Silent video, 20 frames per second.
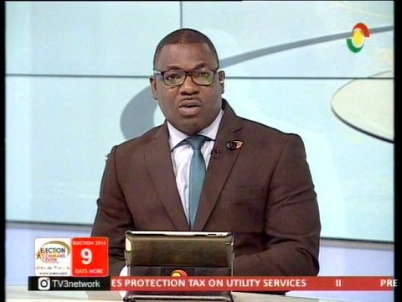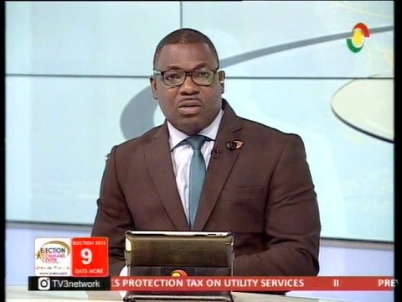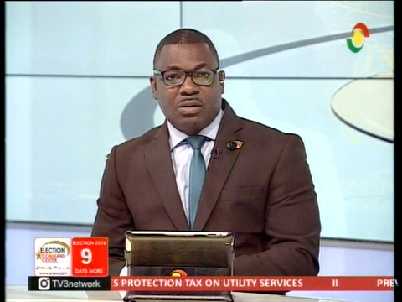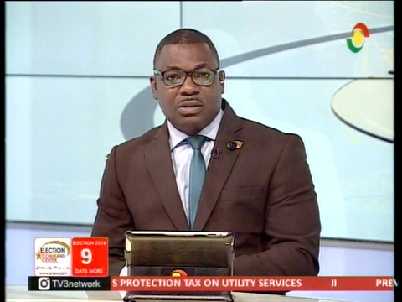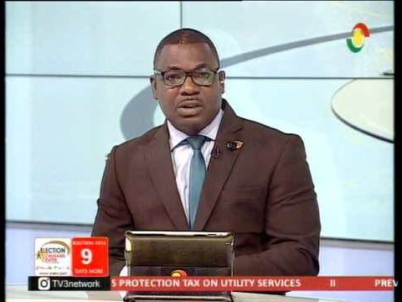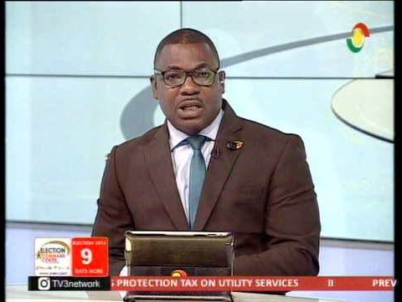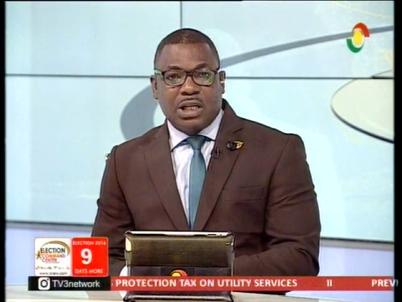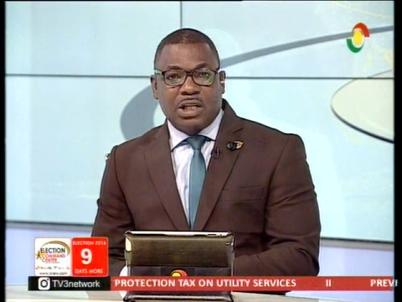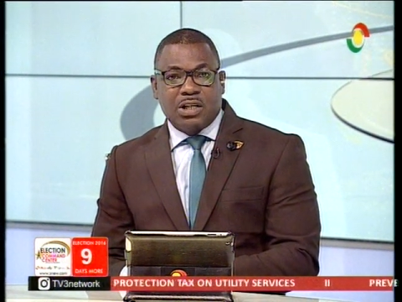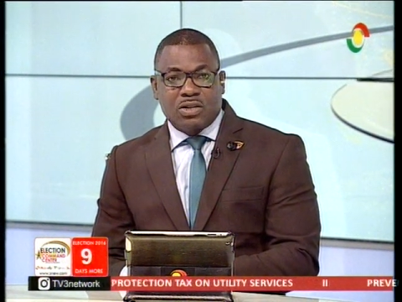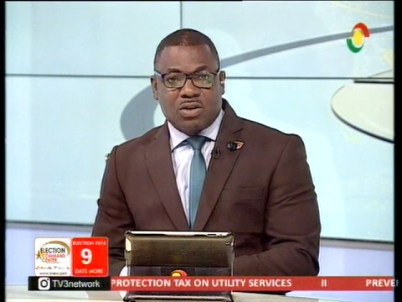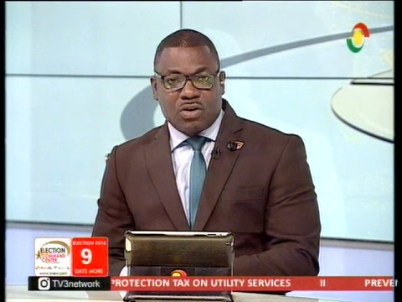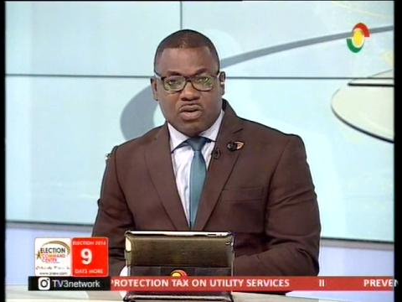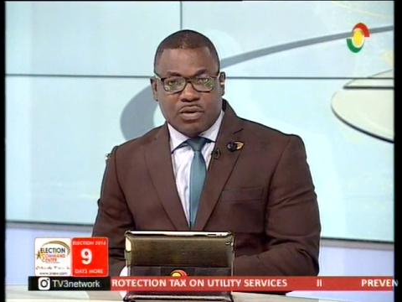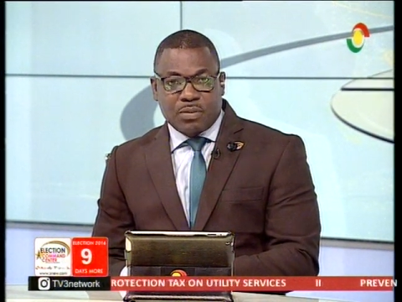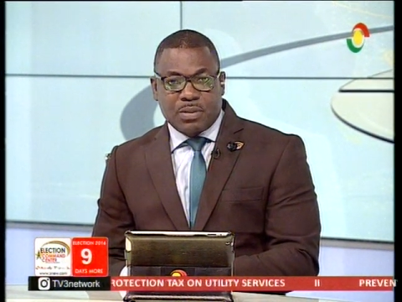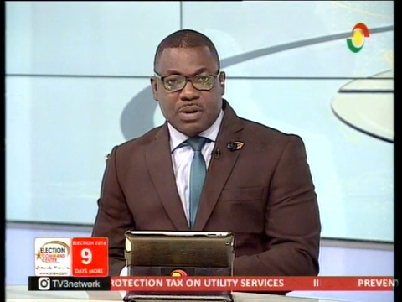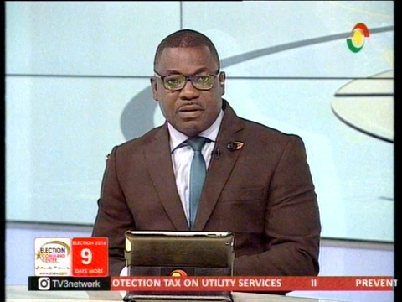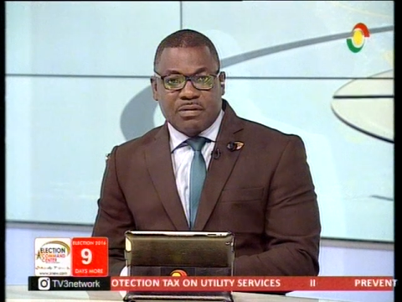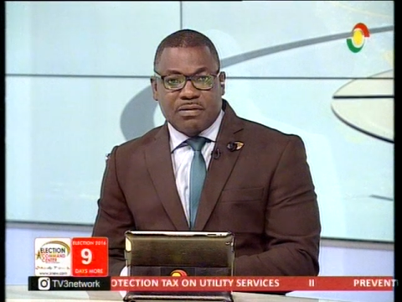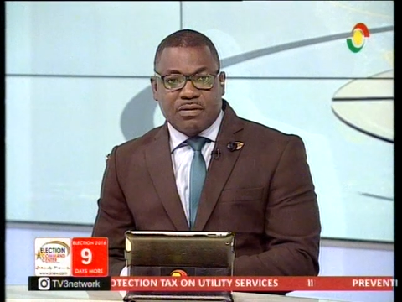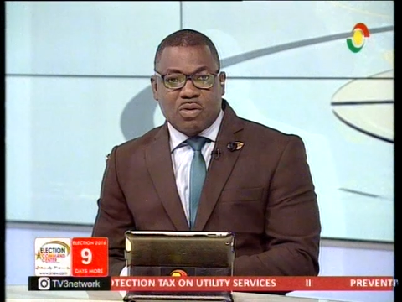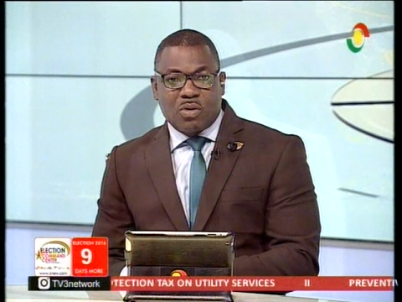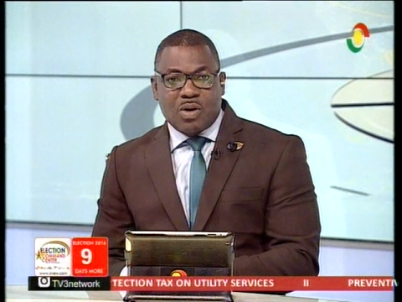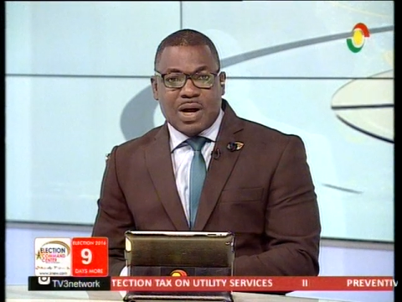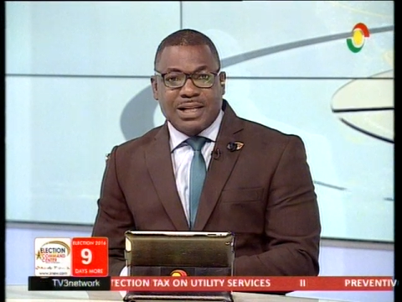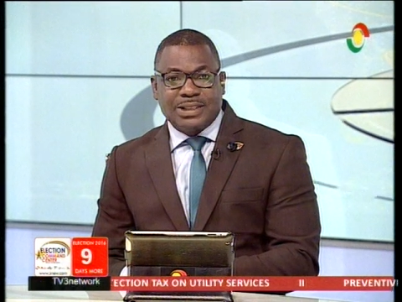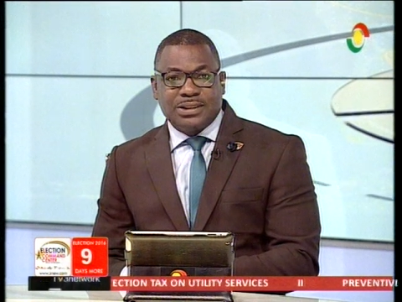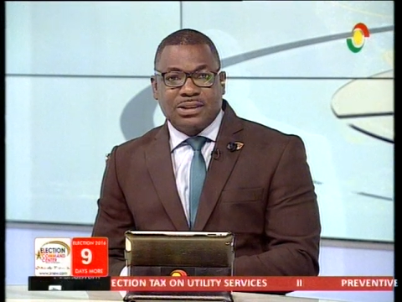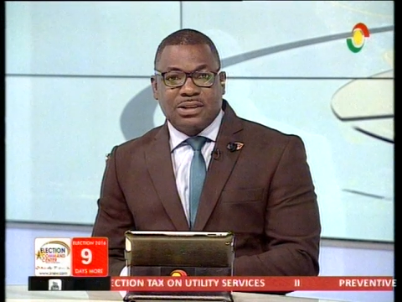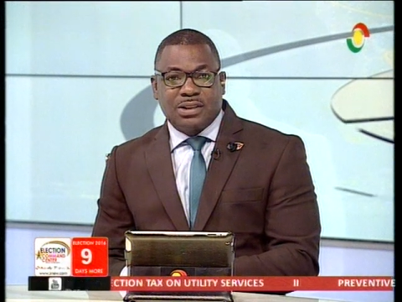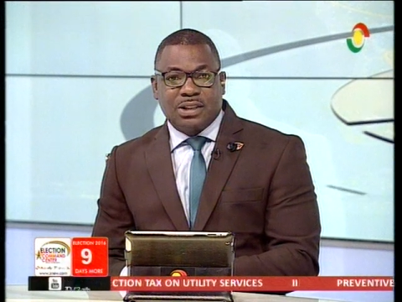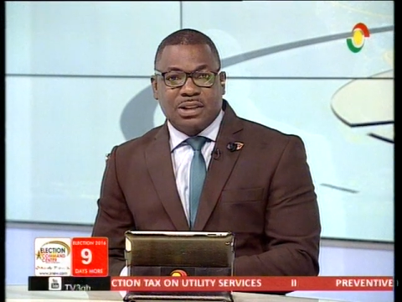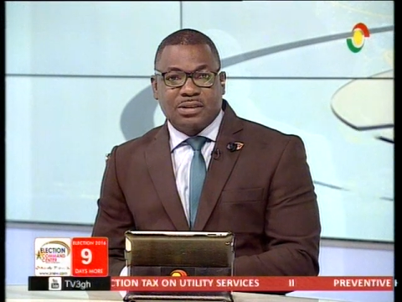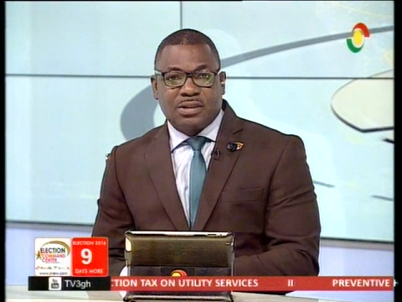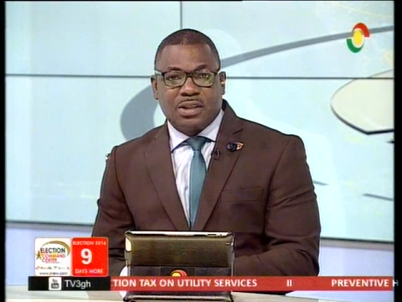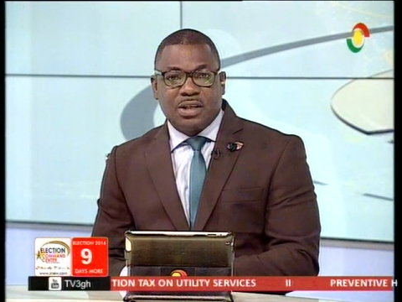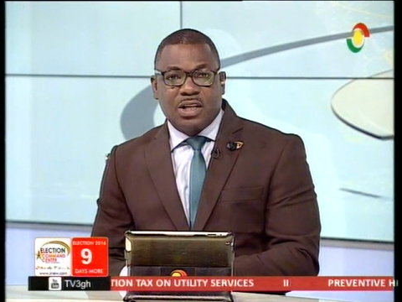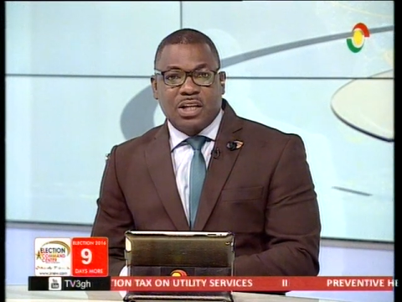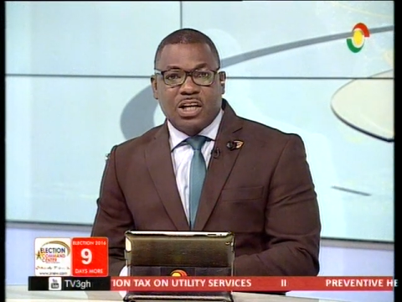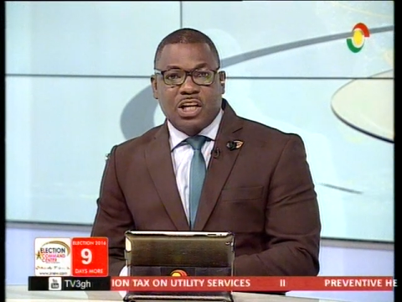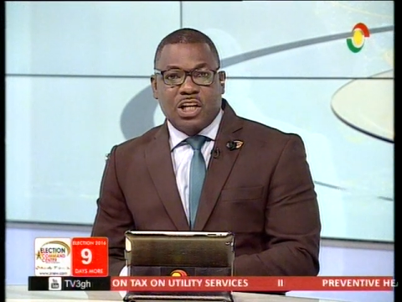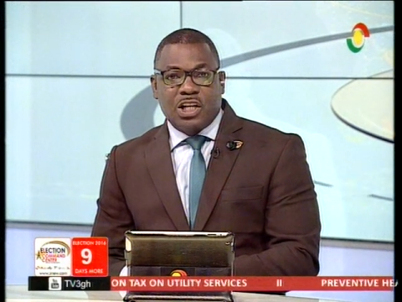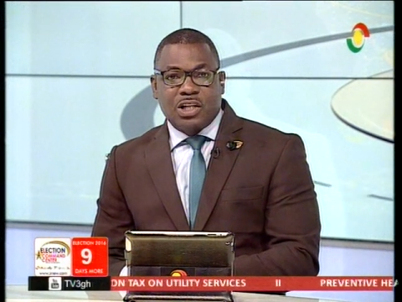on the economy for answers.